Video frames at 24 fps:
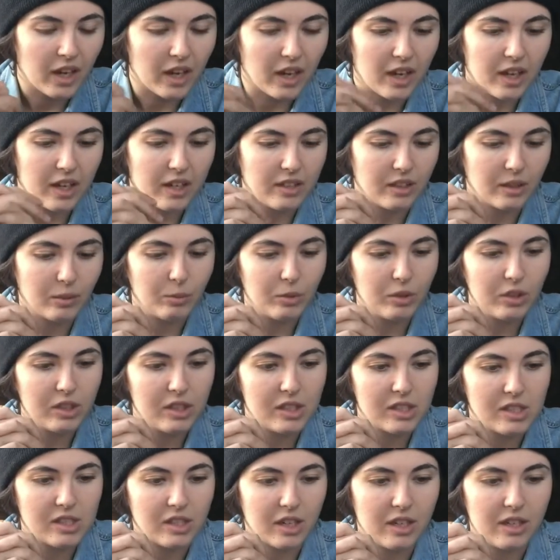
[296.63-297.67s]
and I'm really
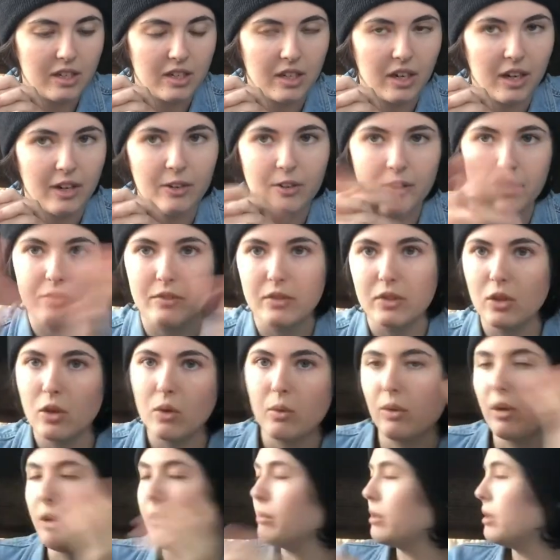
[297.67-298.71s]
excited. I don't even know
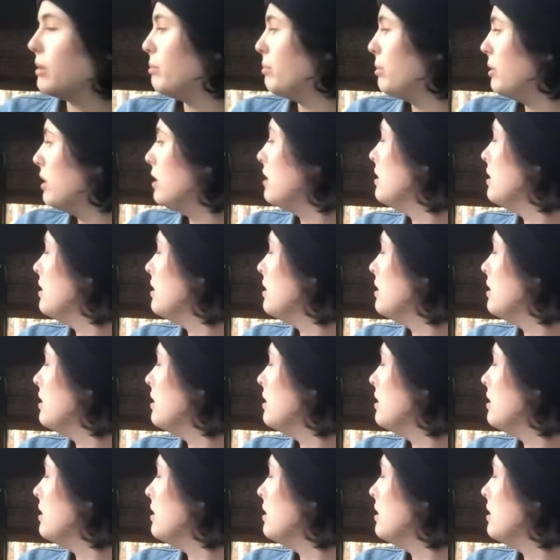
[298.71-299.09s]
where I'm gonna put